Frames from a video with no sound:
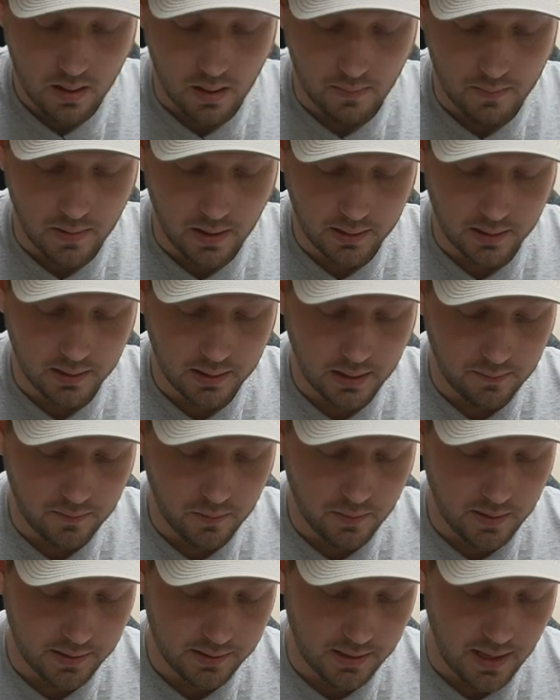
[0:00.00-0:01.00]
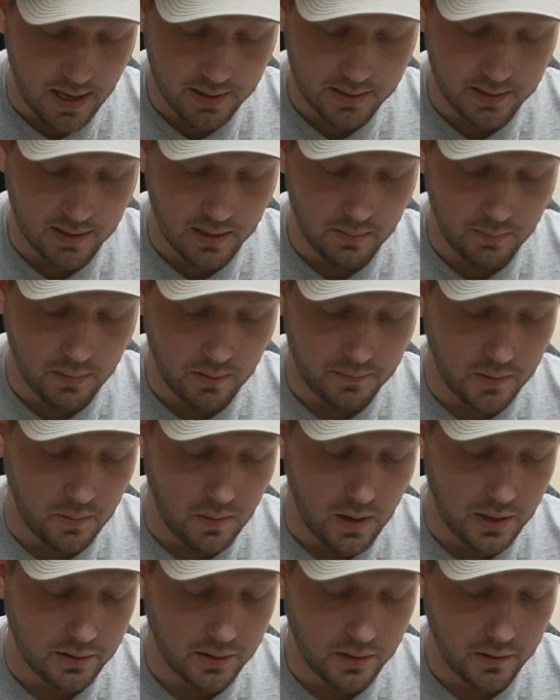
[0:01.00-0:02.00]
I'm not gonna give away his last name, but if you're
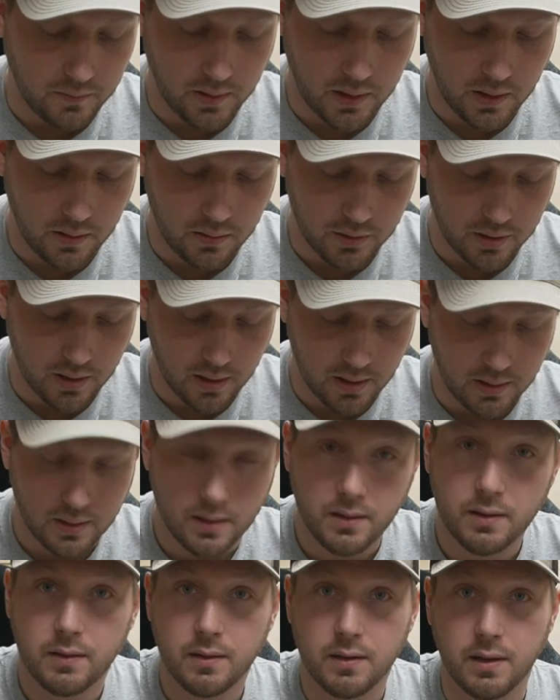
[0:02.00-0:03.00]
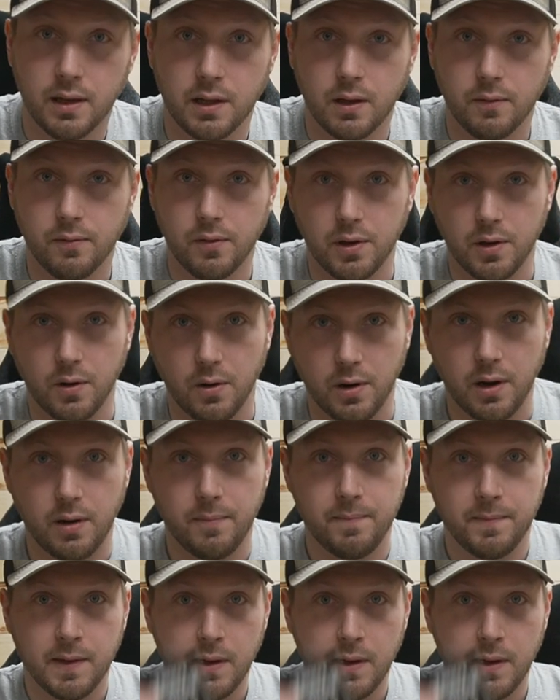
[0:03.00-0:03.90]
watching this video, John, thank you for the order.